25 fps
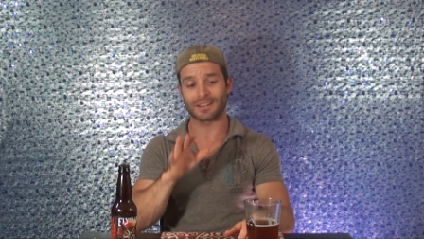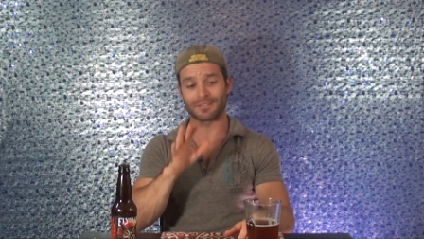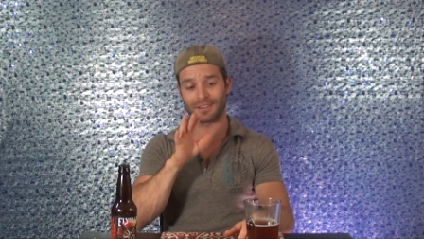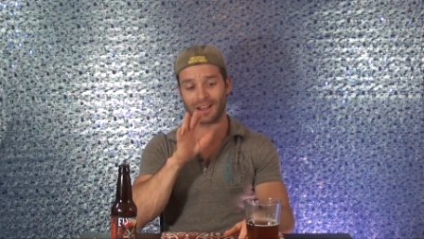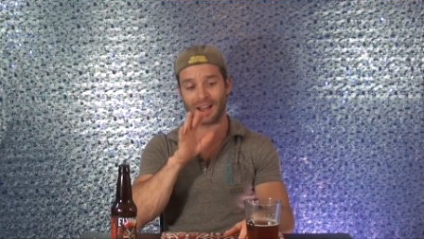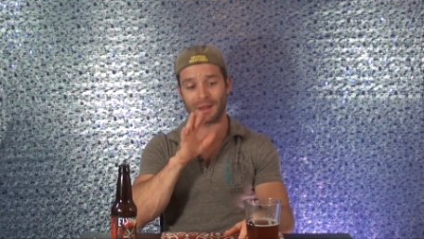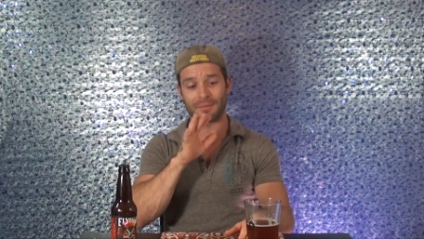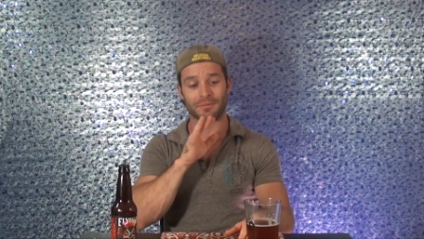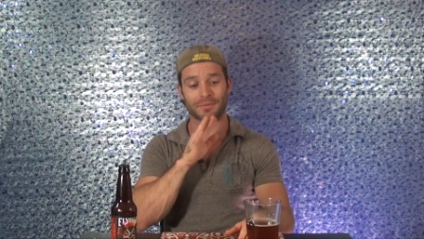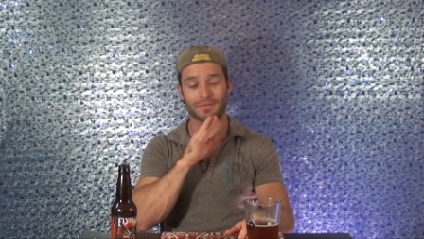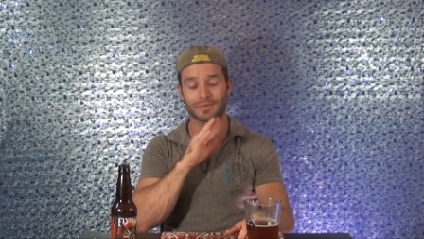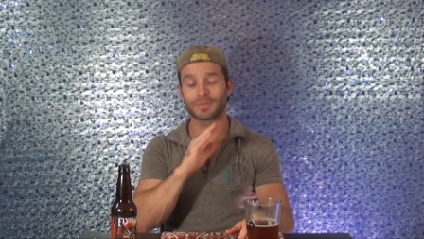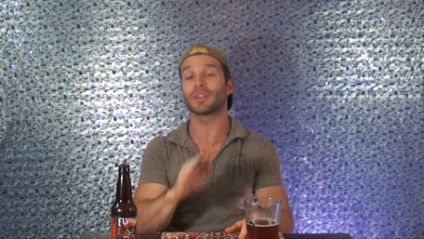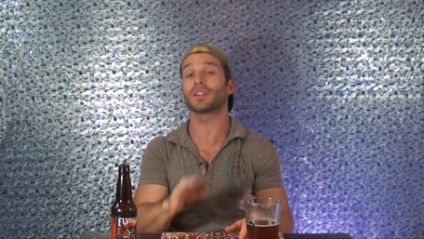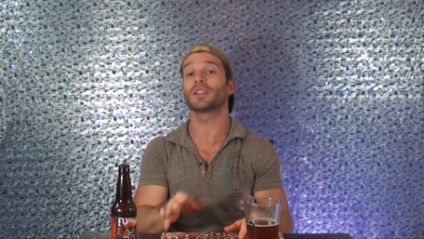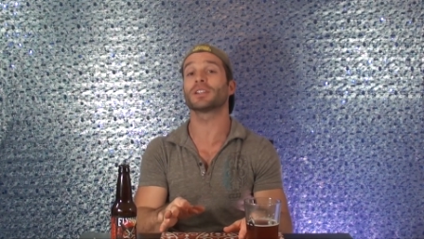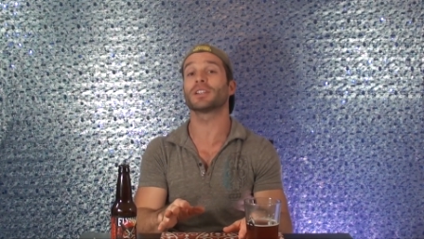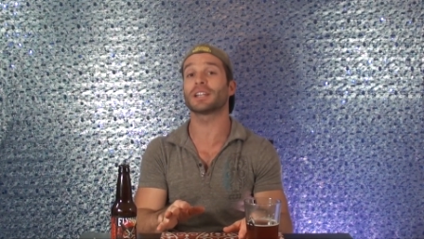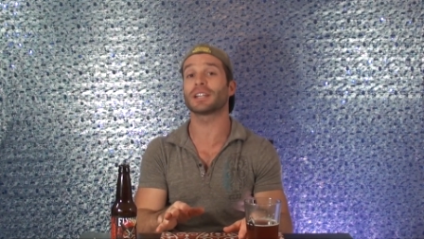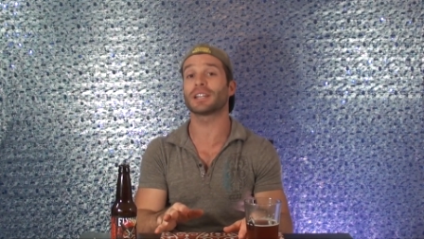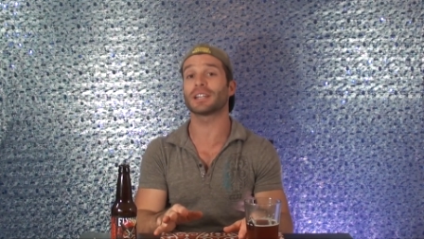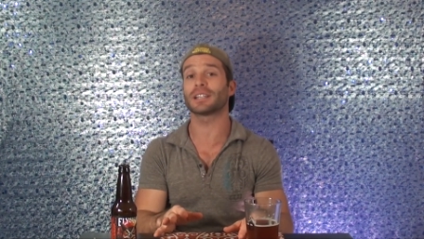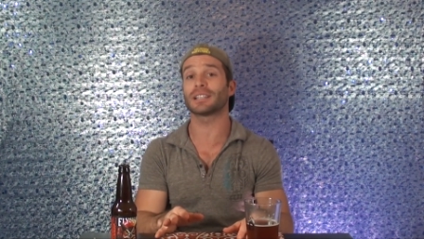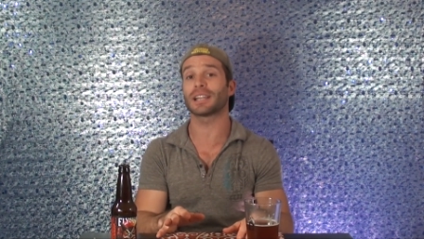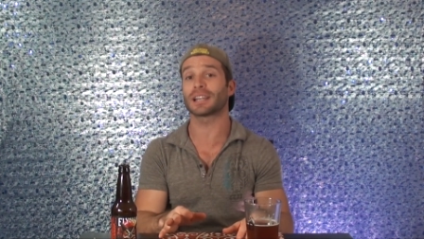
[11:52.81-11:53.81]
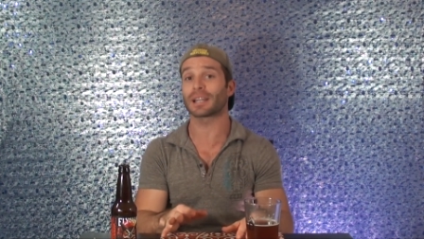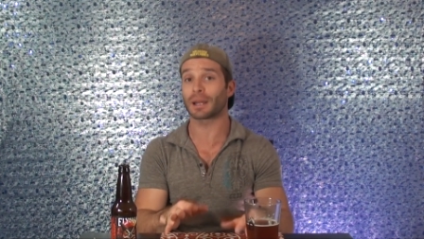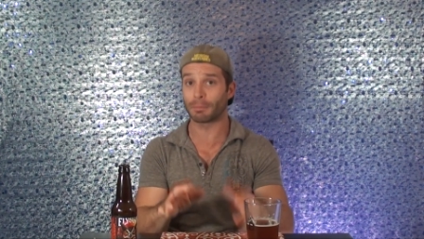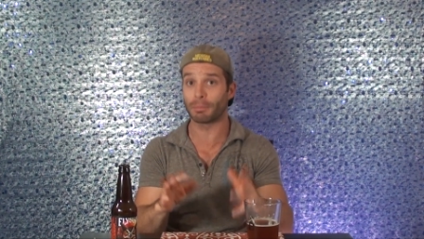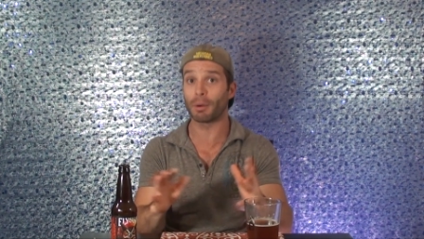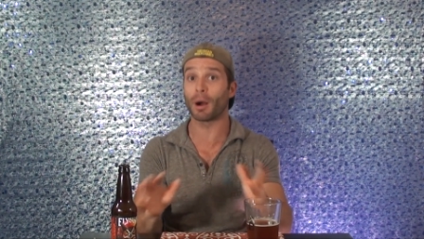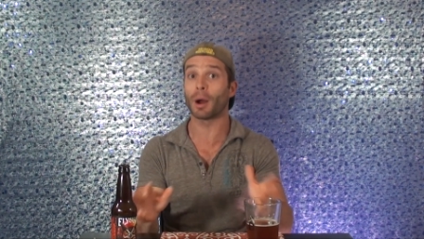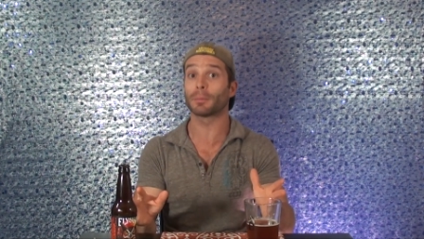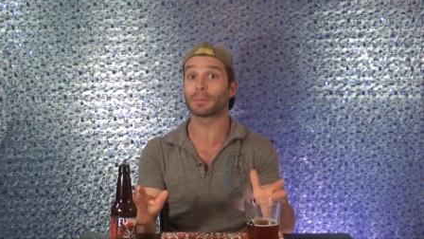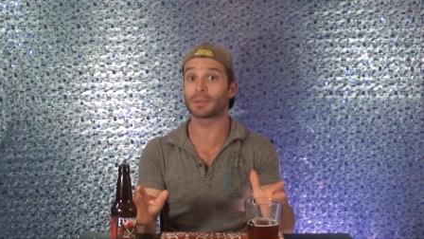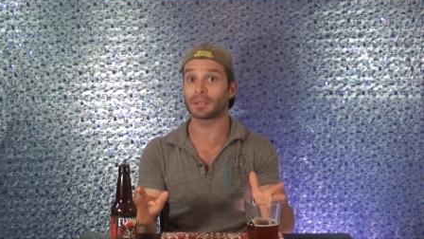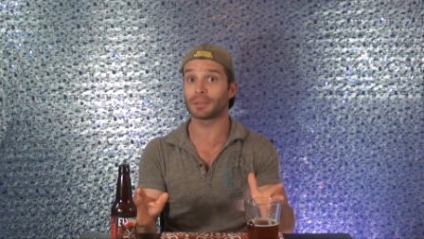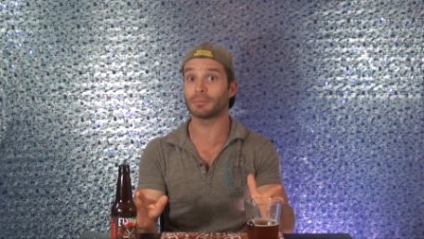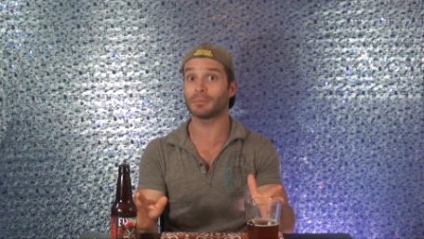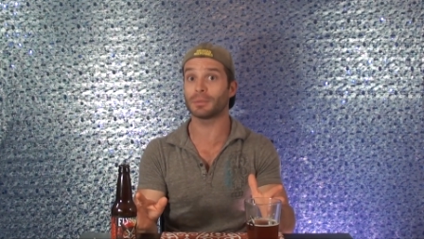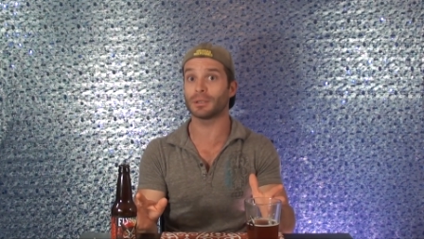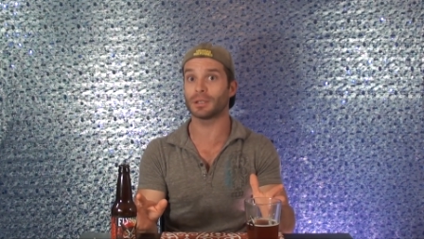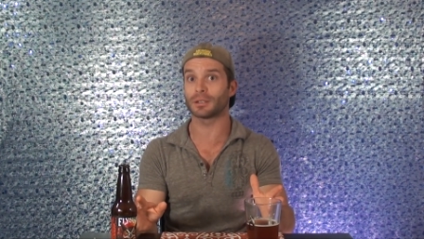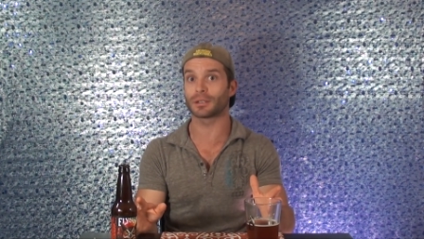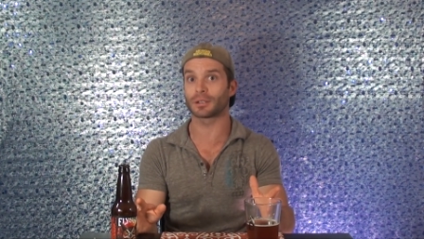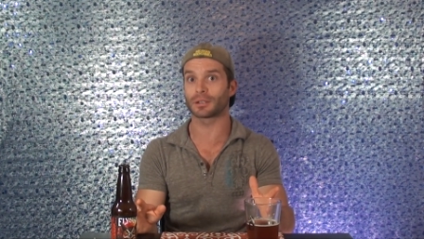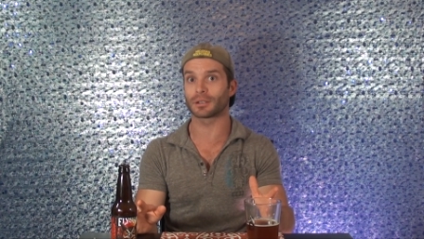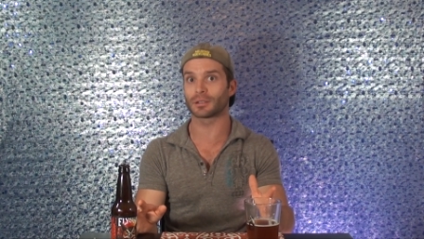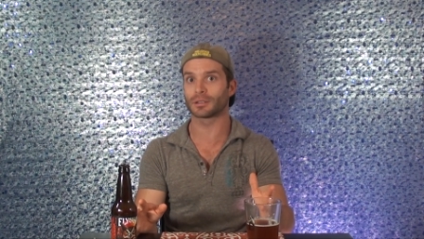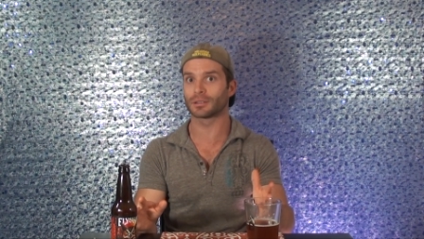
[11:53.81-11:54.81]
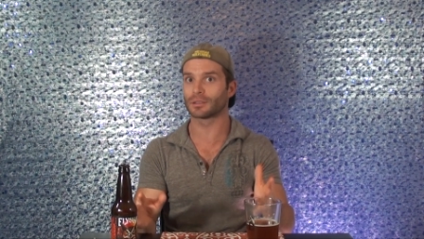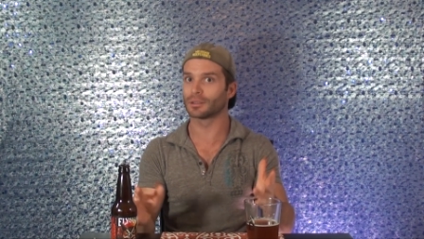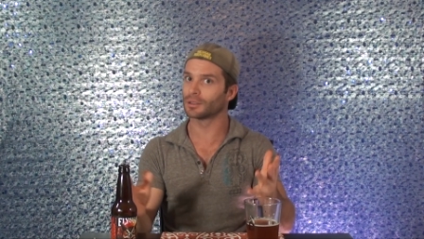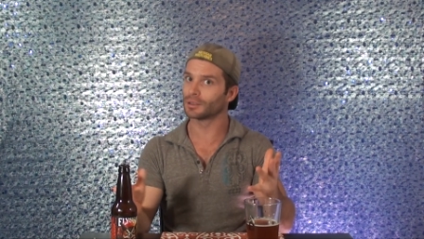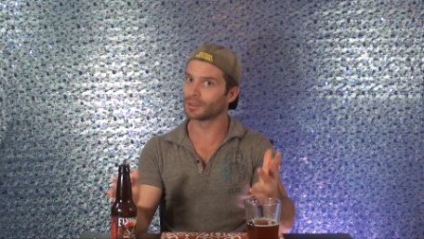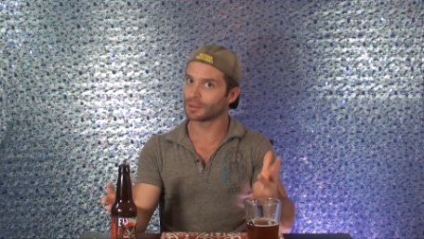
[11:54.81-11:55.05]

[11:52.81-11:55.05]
if I'm feeling like a pumpkin beer,